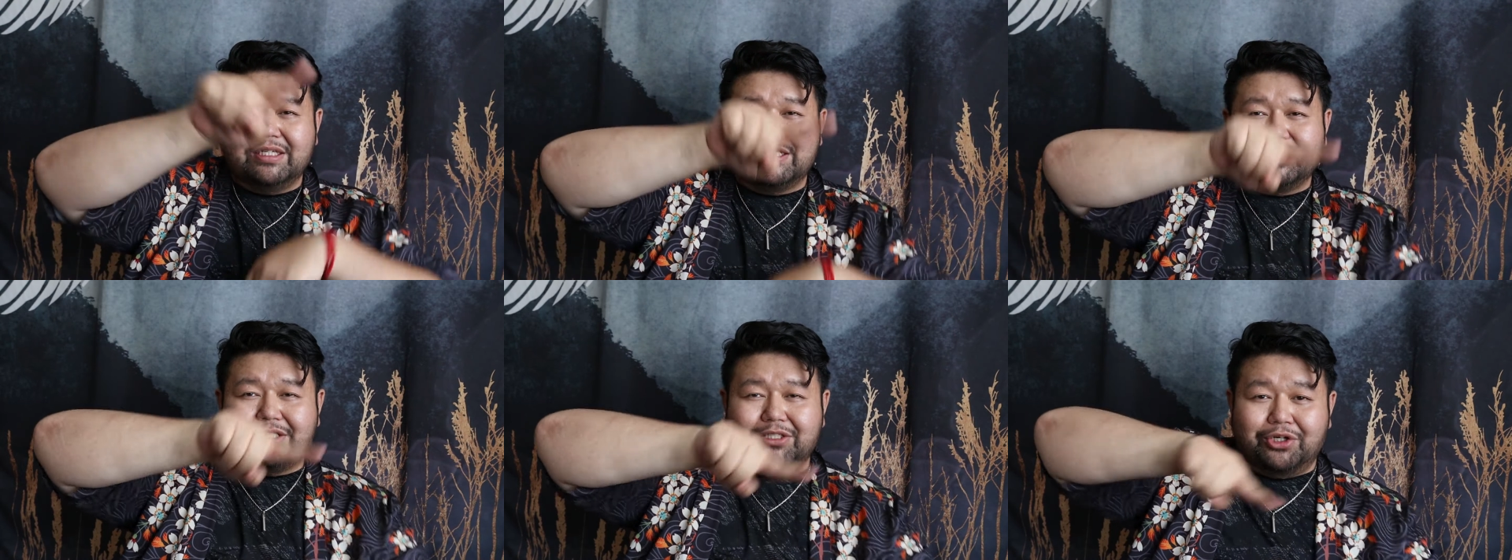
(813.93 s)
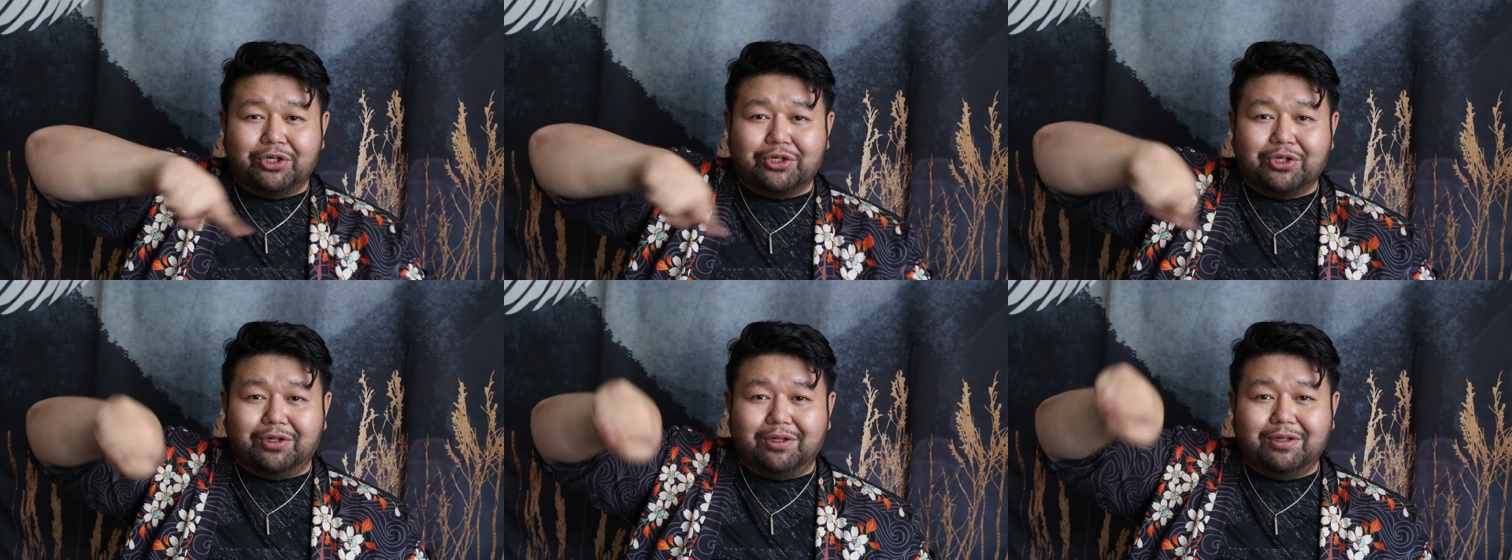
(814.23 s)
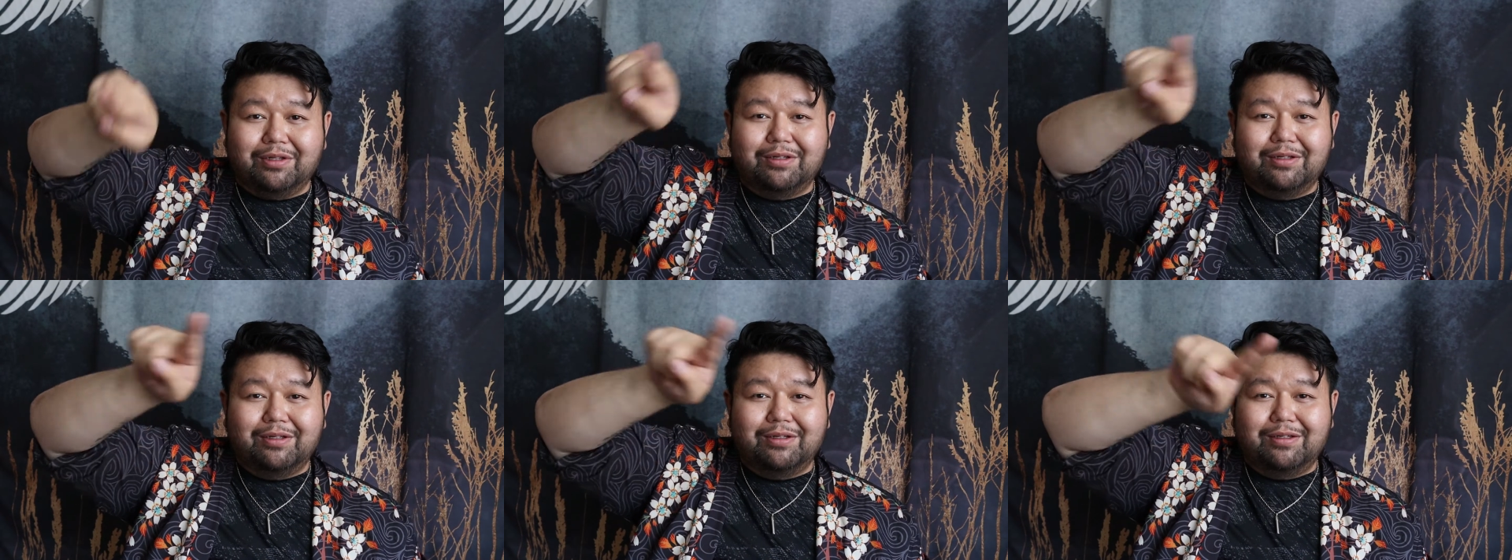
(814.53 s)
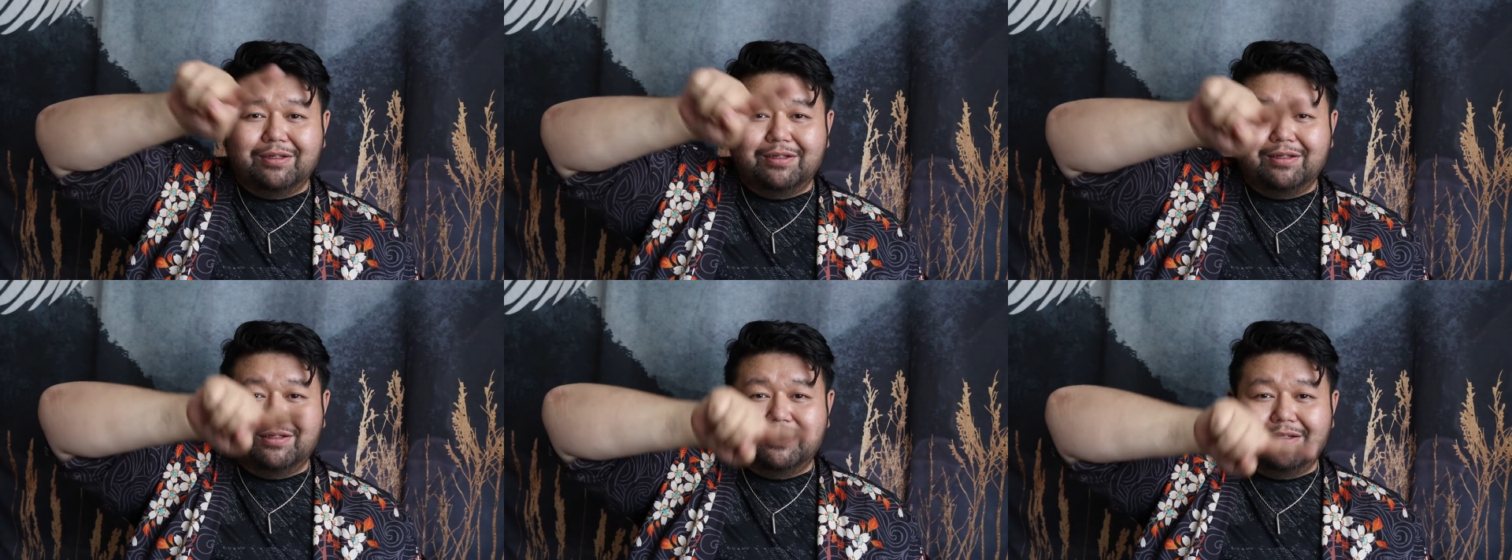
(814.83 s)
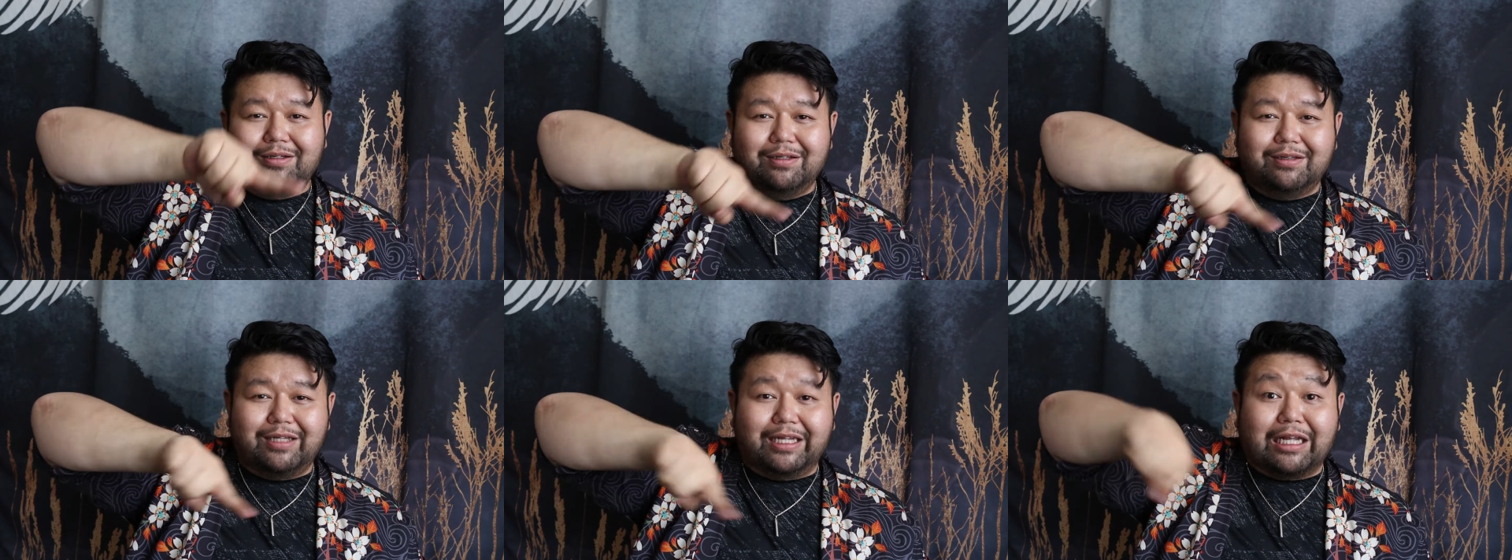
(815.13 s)
circle,
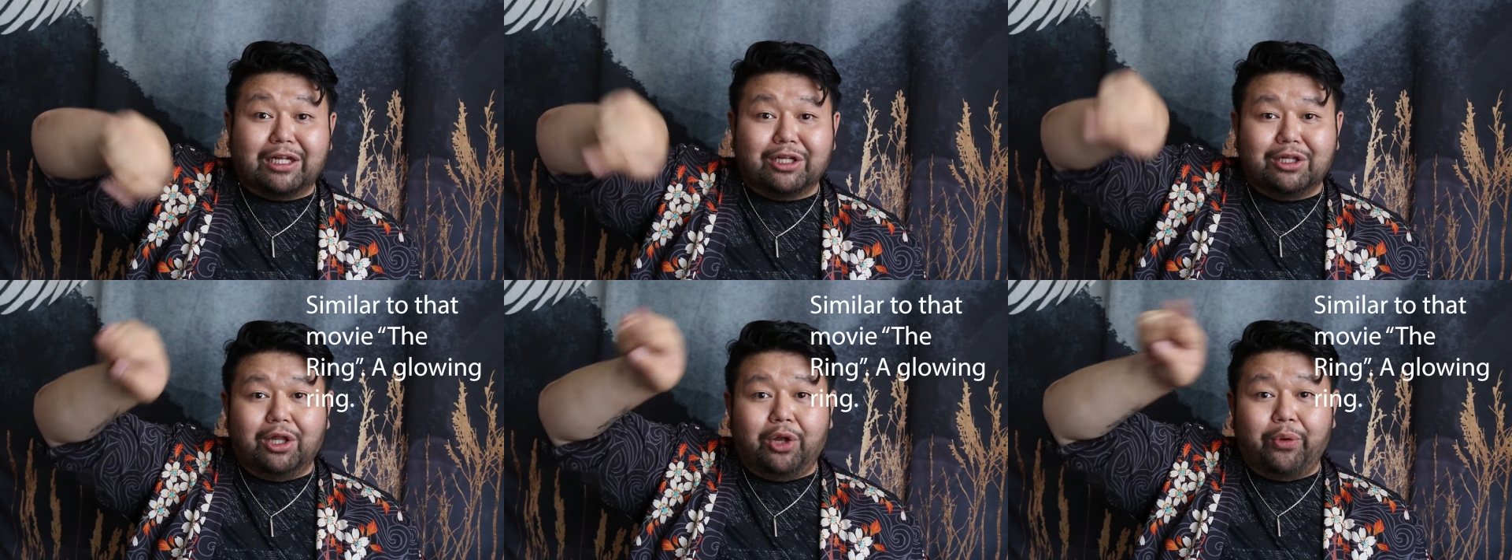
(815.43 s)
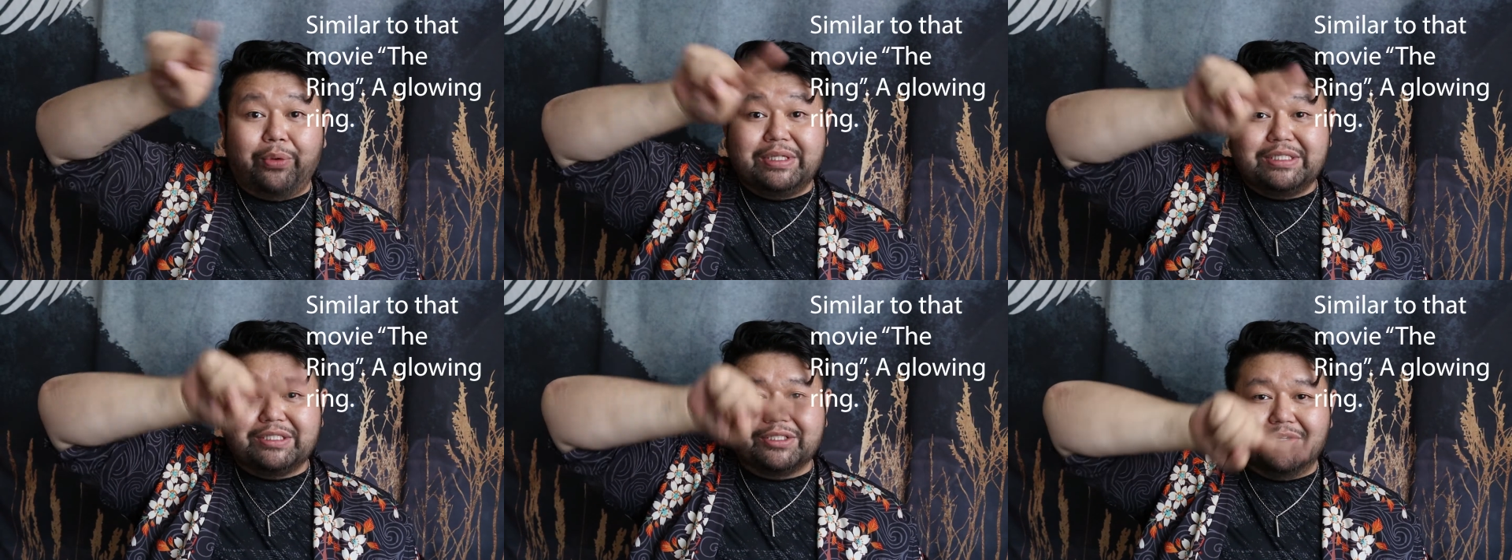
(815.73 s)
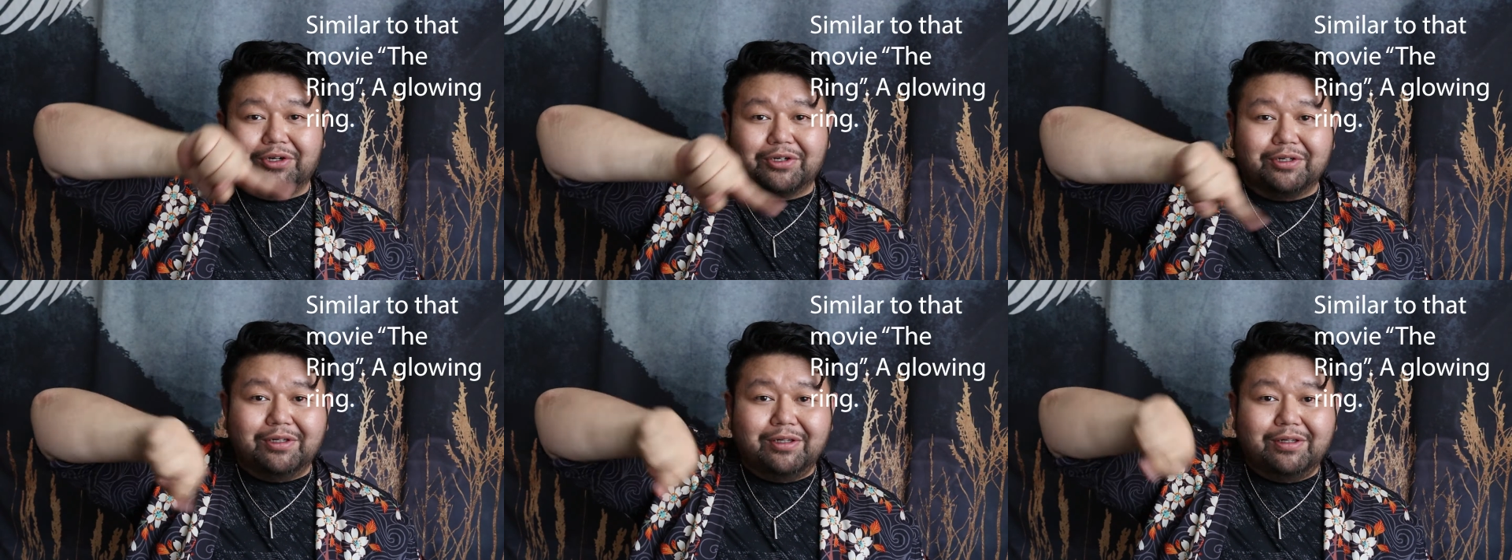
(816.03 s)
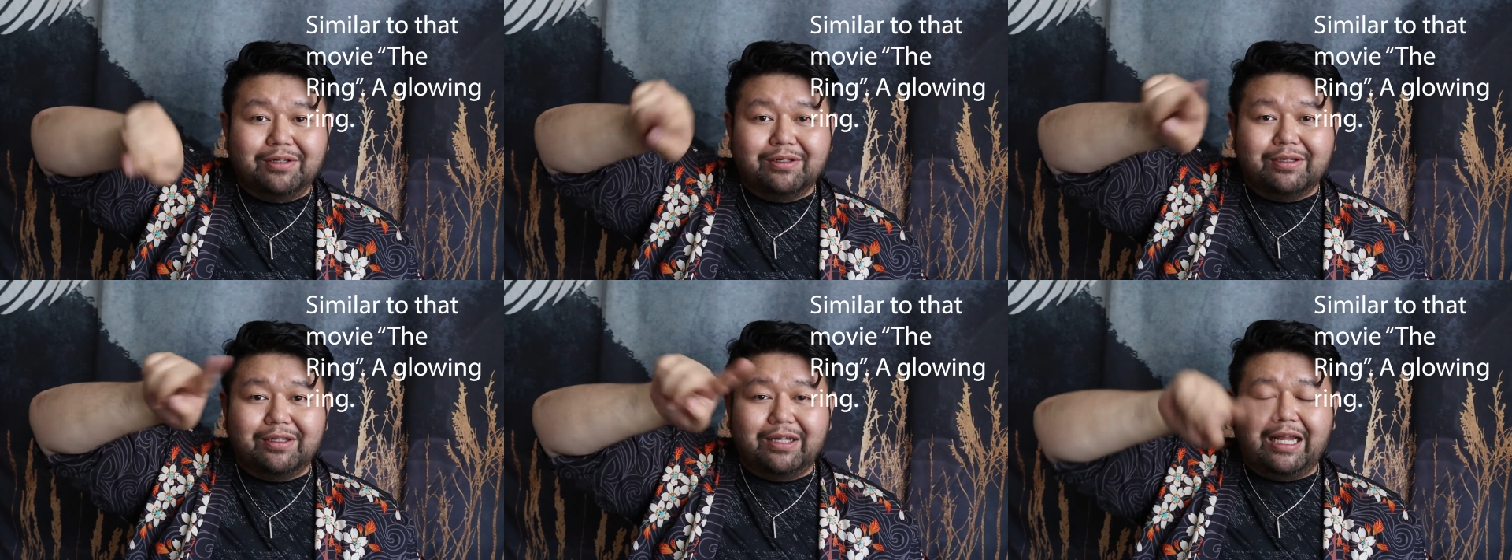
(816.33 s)
like a glowing circle.